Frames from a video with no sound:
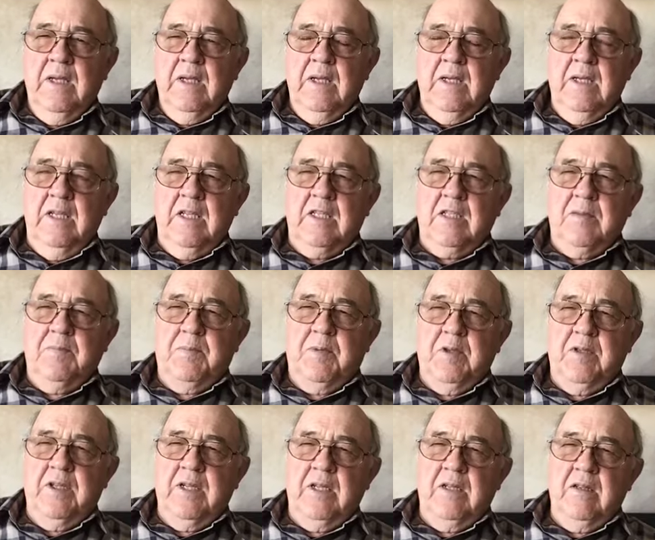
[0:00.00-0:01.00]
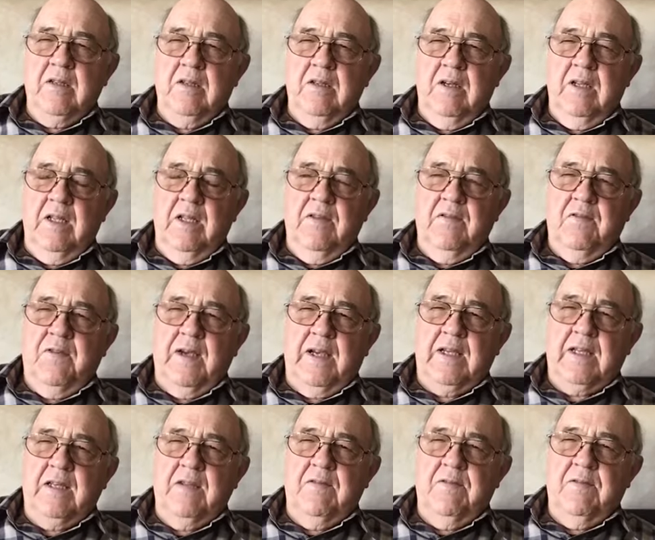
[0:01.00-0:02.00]
And it's particularly
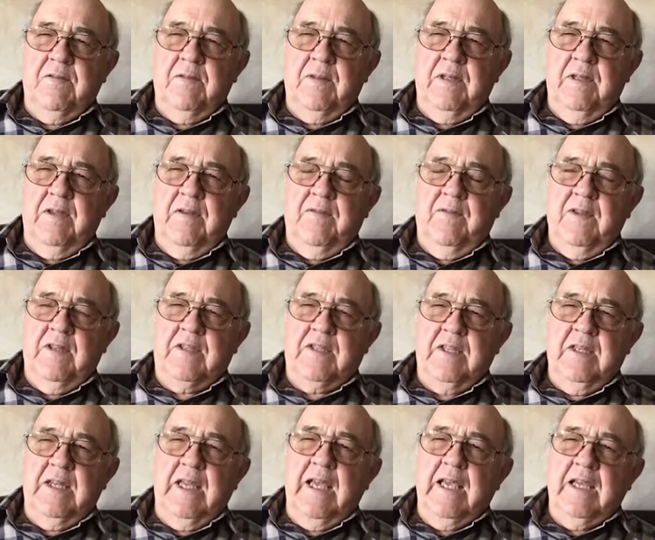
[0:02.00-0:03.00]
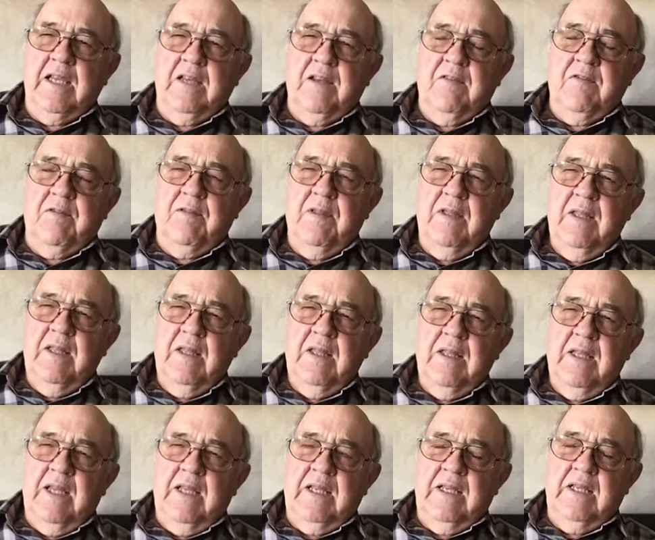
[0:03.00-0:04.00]
effective if it's a negative.
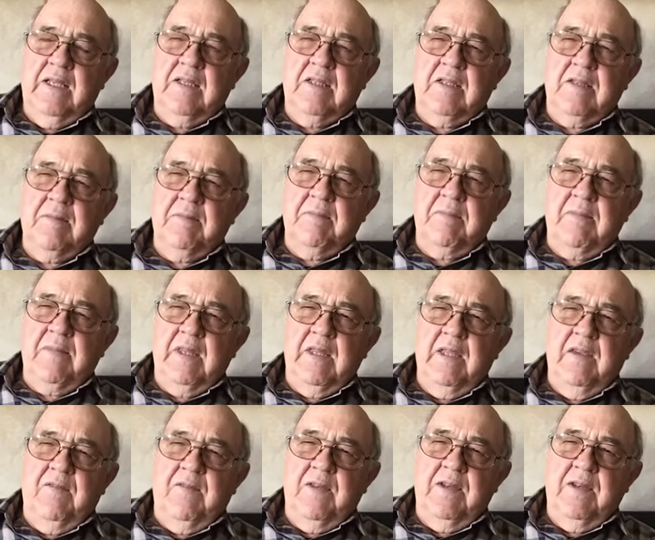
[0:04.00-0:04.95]
That is, if it